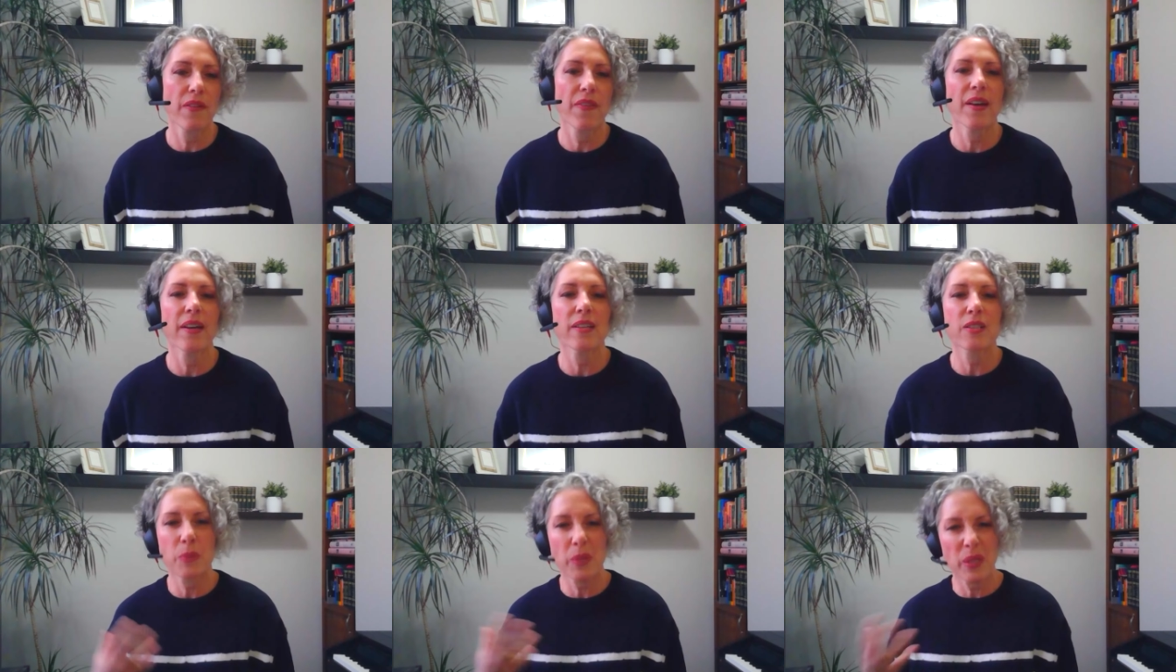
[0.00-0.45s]
And
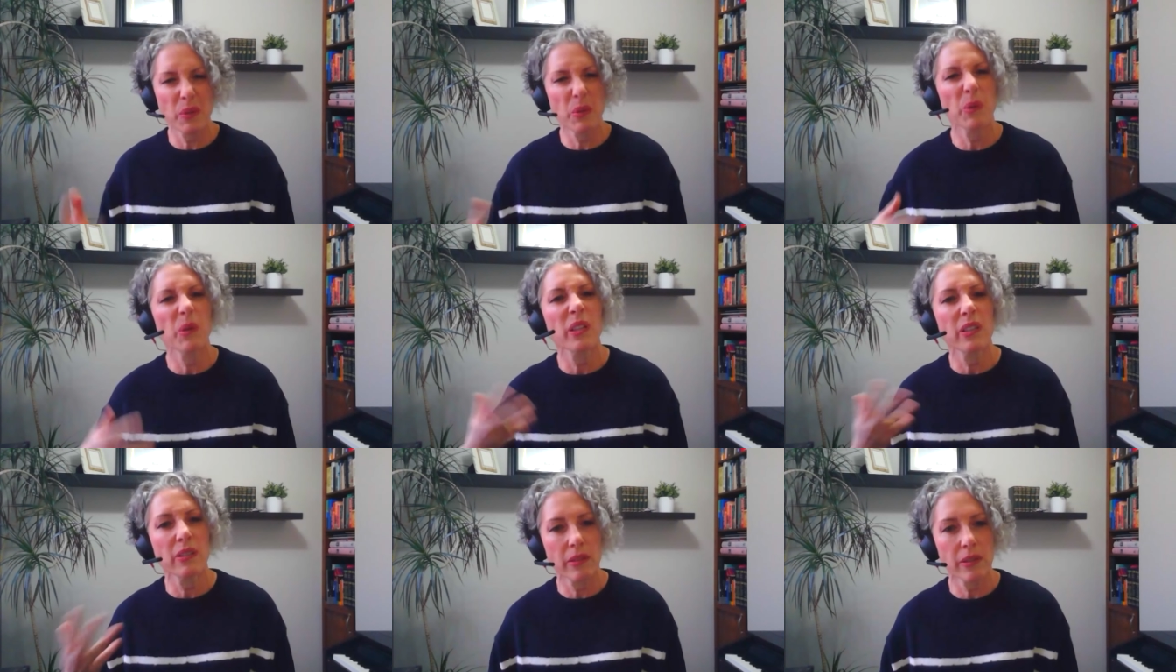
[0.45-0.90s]
that's what I
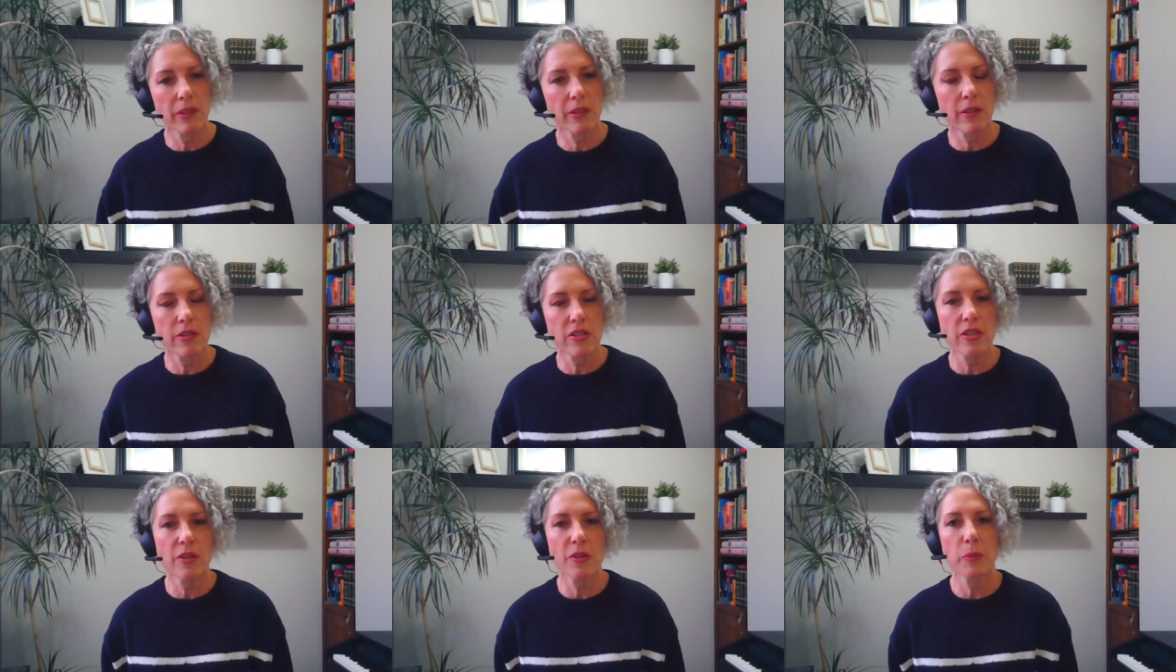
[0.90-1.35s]
want to
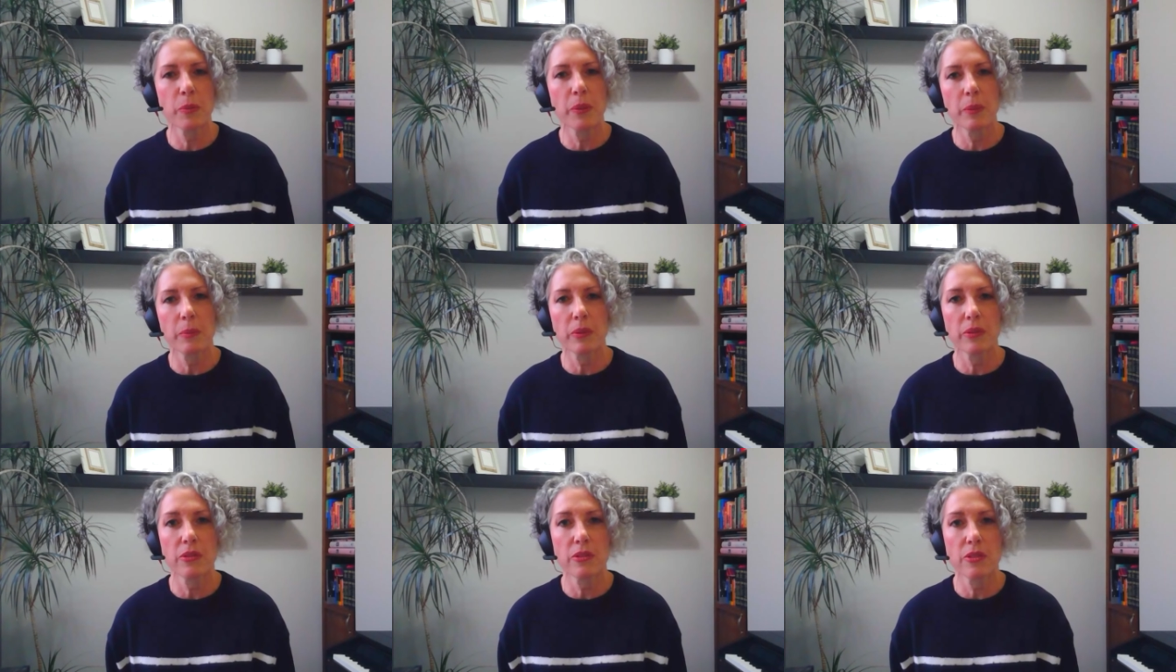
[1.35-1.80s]
encourage other
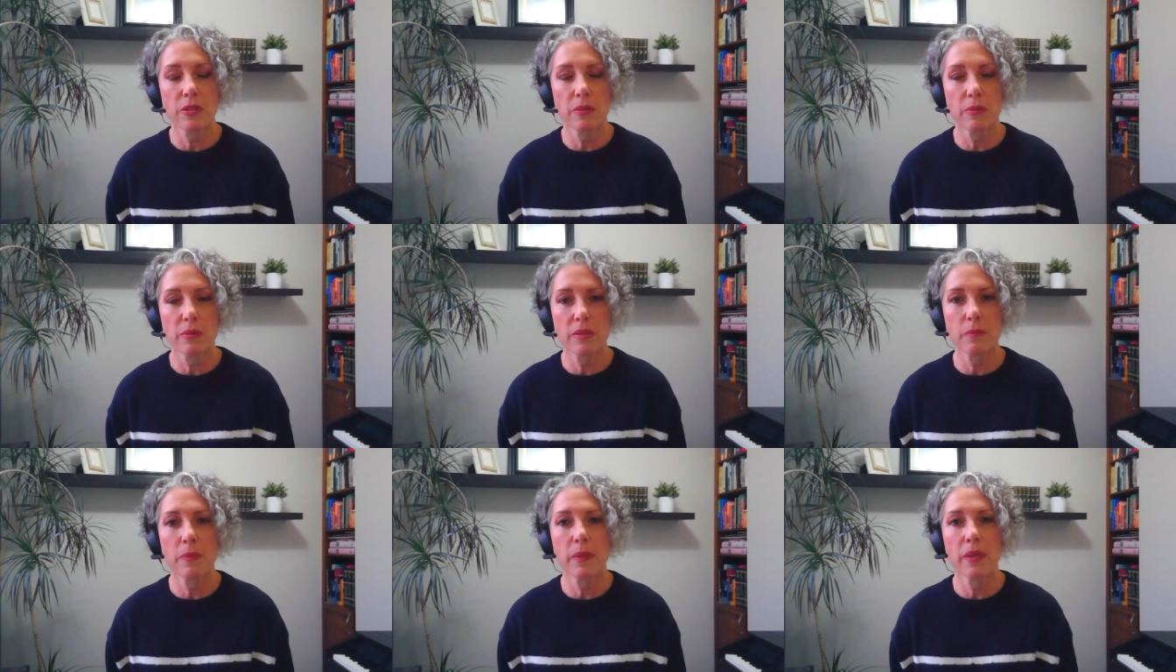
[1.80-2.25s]
people to
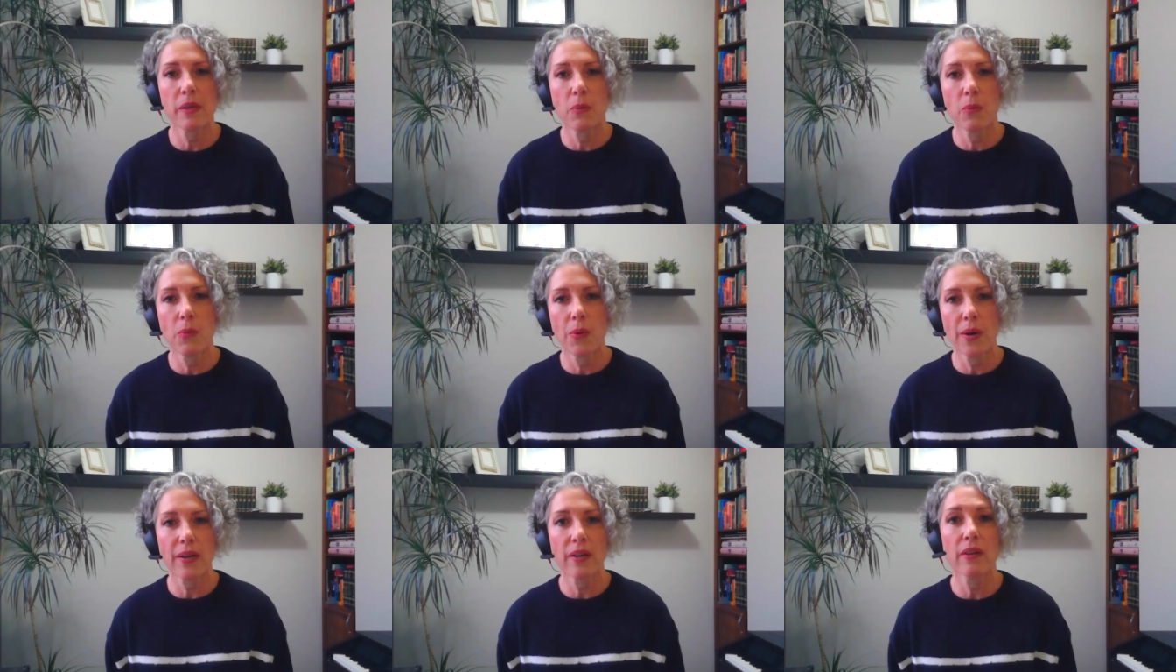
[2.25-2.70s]
do, is be
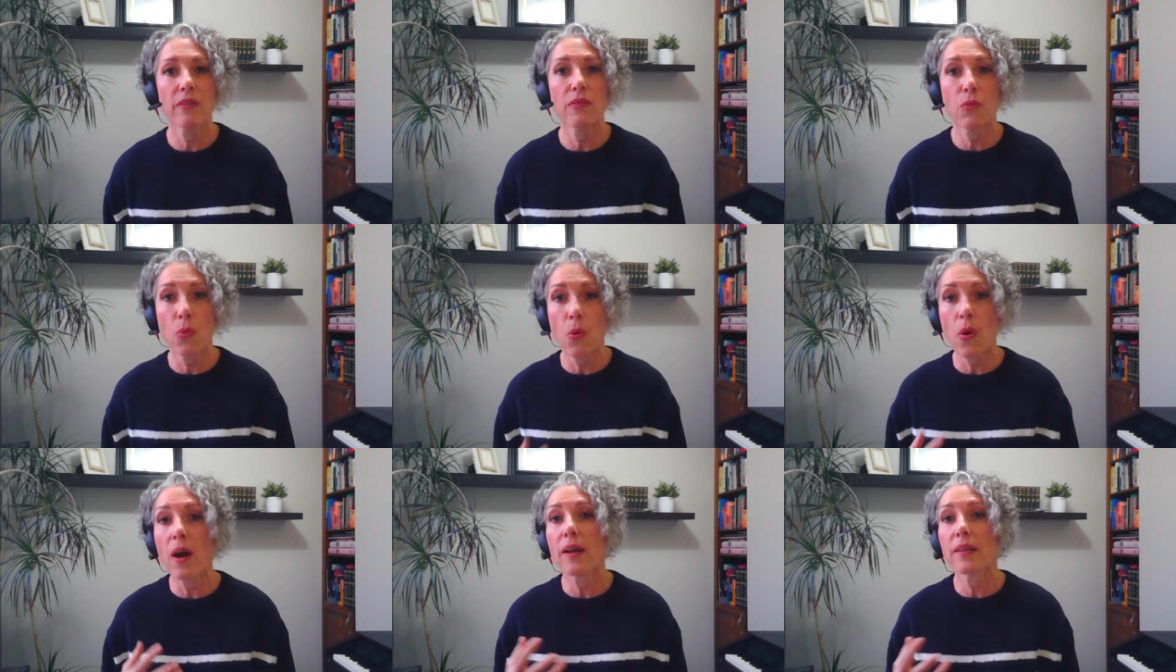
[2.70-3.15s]
aware of
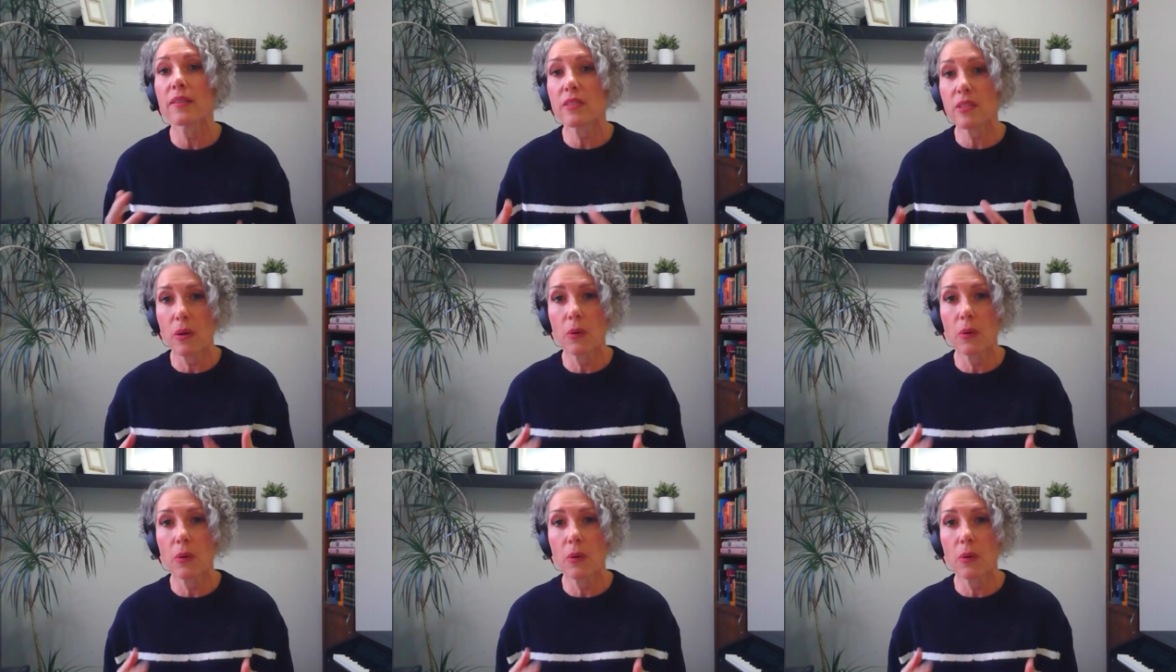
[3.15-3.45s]
what's